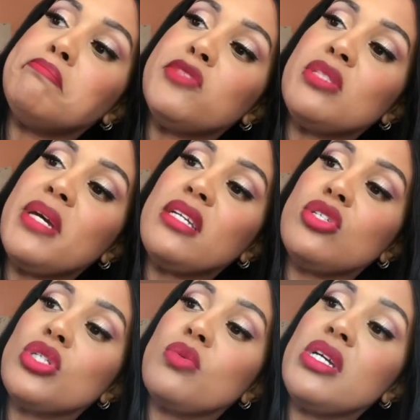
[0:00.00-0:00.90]
Just making
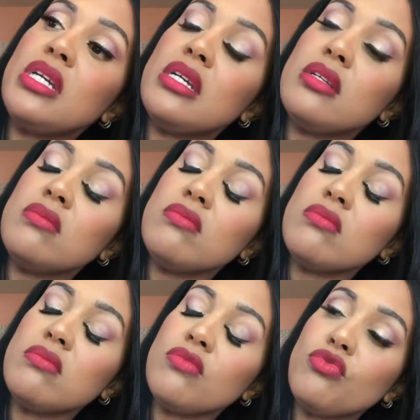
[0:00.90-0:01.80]
sure we can
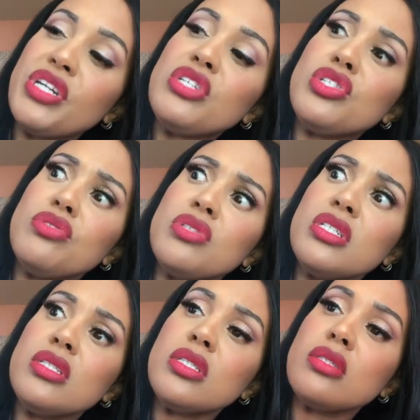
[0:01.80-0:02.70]
reach students